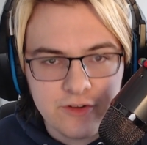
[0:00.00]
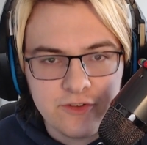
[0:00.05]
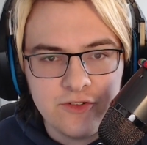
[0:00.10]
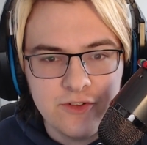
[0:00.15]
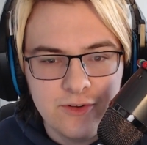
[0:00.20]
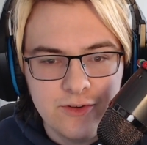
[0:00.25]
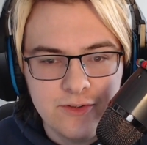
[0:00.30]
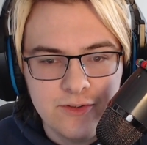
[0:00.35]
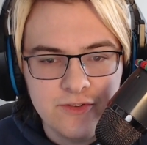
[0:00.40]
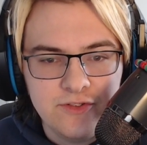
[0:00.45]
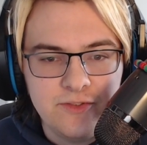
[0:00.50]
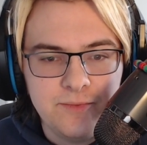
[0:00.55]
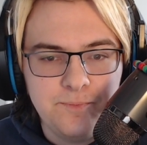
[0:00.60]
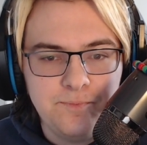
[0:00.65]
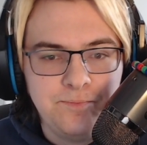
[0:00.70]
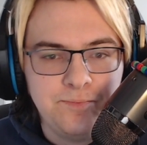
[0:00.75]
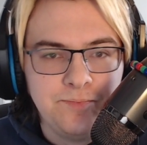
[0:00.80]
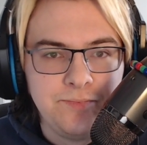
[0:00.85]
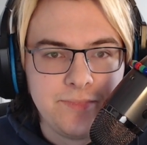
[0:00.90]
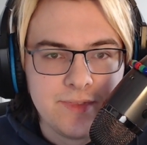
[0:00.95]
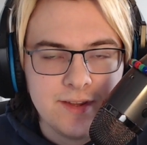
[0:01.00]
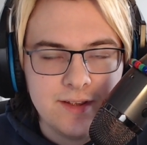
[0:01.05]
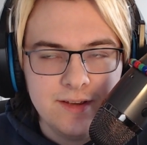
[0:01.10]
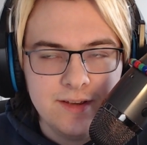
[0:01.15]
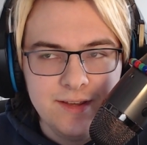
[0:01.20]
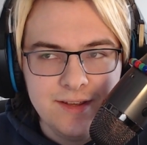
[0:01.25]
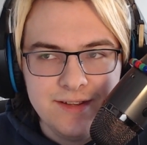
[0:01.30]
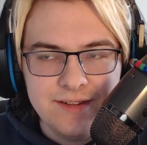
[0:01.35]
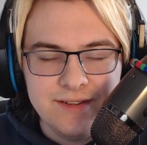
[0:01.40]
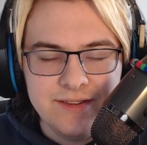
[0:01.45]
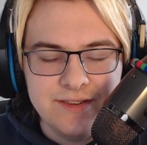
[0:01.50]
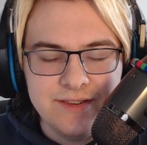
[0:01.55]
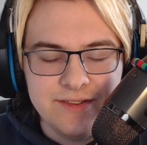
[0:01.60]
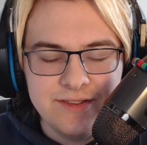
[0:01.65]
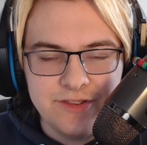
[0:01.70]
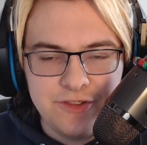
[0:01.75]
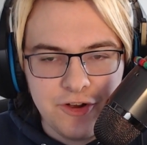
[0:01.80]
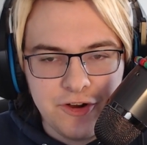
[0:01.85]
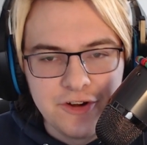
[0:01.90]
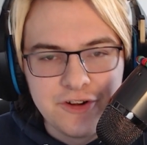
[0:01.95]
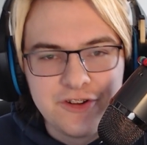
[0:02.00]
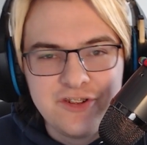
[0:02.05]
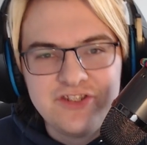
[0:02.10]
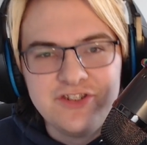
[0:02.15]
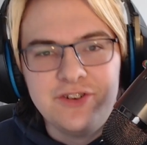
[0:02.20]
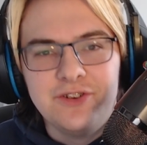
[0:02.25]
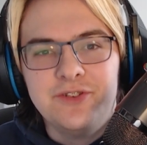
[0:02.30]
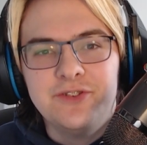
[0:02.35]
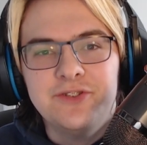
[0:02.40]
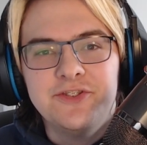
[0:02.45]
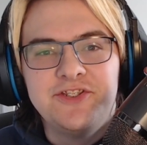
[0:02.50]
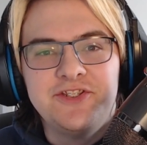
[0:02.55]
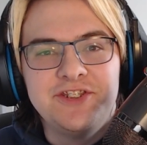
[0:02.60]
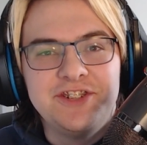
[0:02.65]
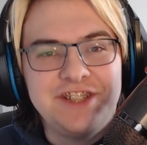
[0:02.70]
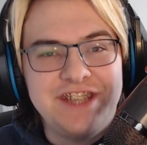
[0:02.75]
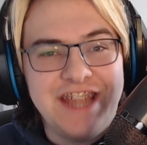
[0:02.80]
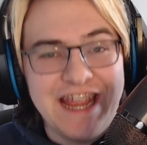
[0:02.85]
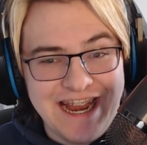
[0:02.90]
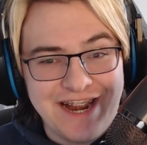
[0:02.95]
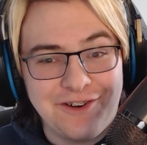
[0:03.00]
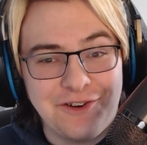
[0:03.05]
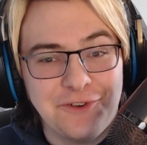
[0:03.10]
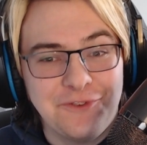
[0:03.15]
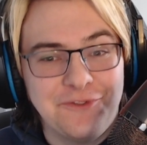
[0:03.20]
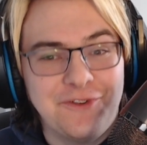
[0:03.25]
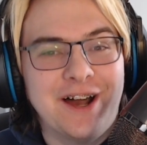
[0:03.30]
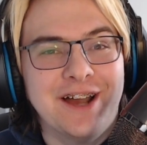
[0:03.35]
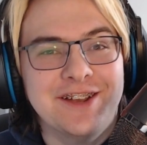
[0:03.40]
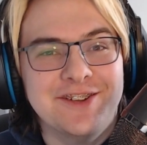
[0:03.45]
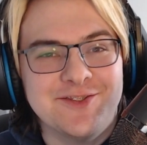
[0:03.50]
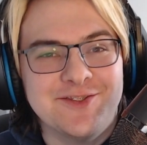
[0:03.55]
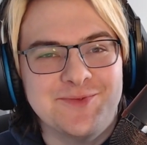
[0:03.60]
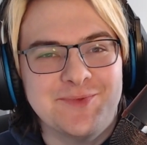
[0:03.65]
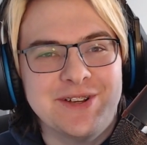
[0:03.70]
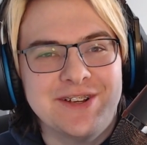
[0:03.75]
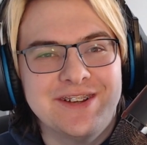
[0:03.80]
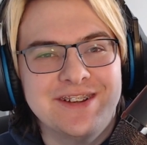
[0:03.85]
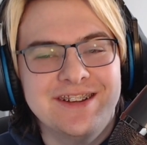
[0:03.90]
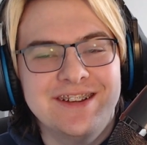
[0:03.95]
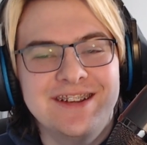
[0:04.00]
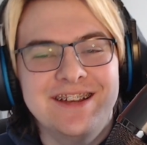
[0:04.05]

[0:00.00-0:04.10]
Souls. Dark Souls terrifies me.